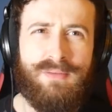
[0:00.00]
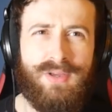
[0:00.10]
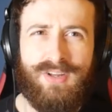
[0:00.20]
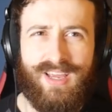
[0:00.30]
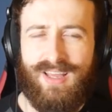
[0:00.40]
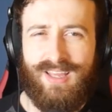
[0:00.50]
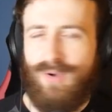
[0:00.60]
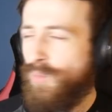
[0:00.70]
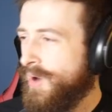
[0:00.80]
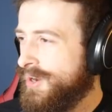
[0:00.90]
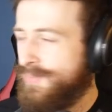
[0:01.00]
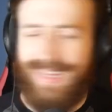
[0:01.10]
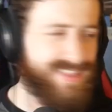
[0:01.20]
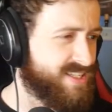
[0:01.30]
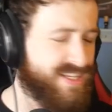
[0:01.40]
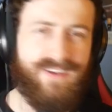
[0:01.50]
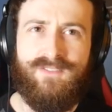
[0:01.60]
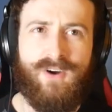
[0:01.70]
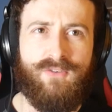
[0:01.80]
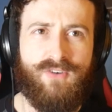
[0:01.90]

communica- like, where did we get this info